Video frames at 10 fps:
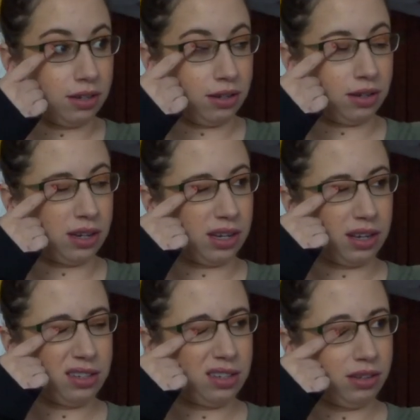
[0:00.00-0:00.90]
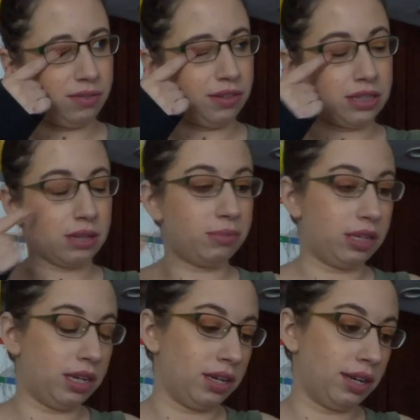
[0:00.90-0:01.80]
Yeah, I guess that's all for this
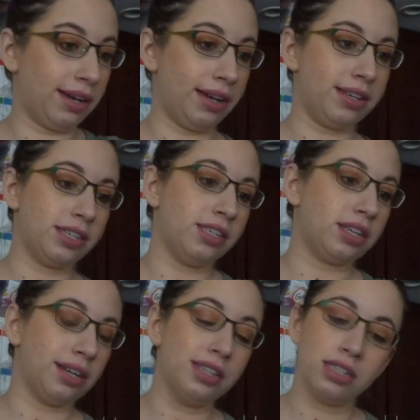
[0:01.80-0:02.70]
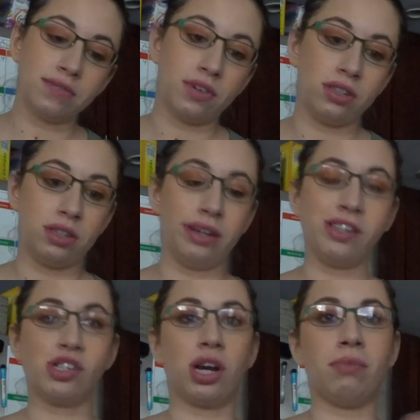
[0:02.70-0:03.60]
update. I did tons of online
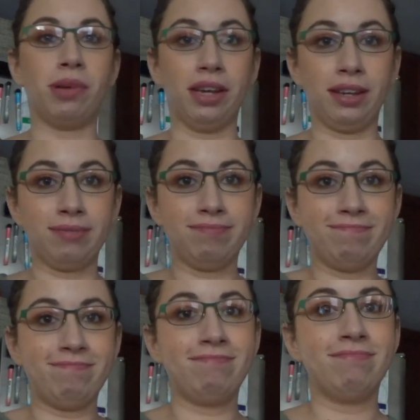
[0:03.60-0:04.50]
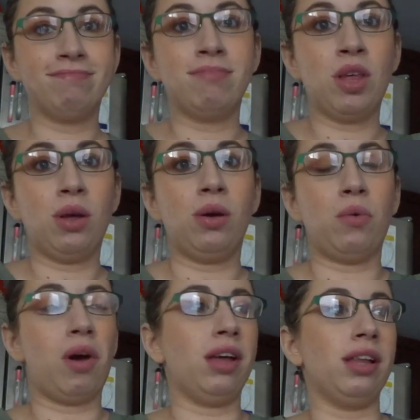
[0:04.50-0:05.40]
shopping
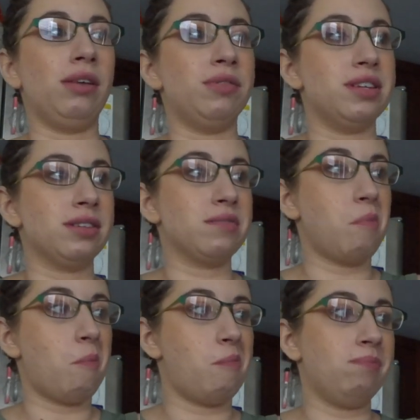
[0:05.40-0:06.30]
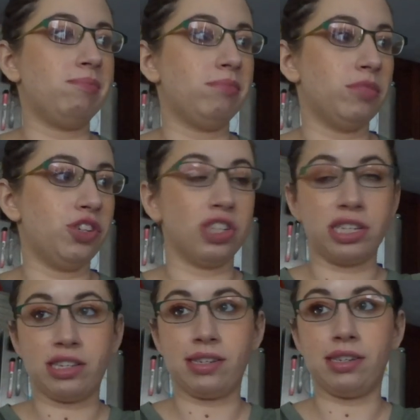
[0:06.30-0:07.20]
while I was
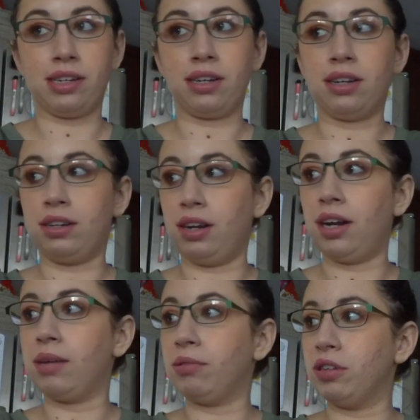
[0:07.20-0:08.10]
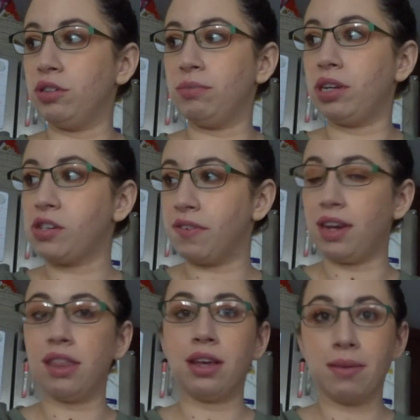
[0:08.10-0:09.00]
just stuck, not able to do much of
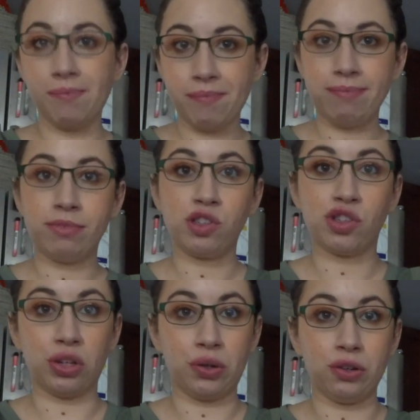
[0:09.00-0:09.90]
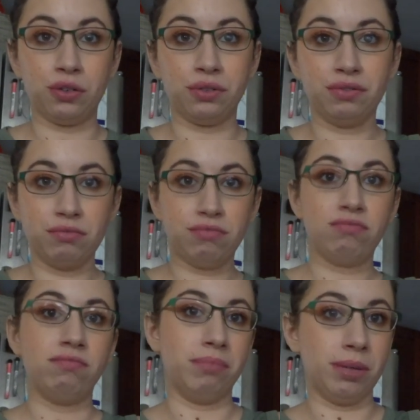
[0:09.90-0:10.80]
anything. So
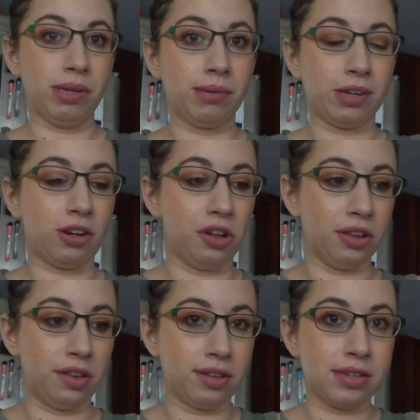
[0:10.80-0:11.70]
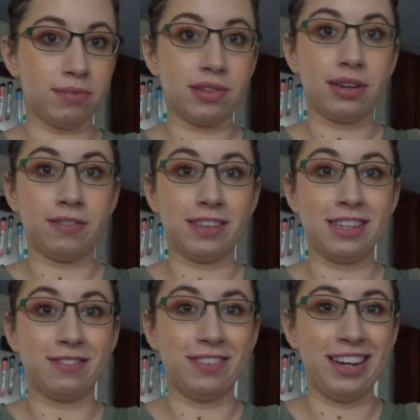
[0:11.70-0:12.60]
maybe I'll be hauling some stuff in
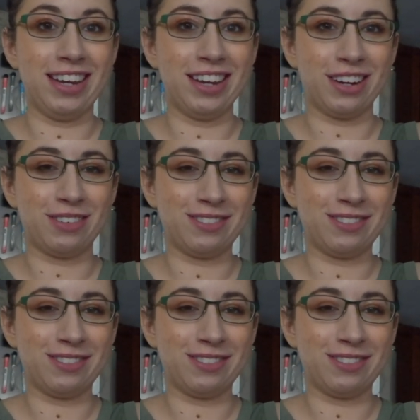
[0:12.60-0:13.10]
this video.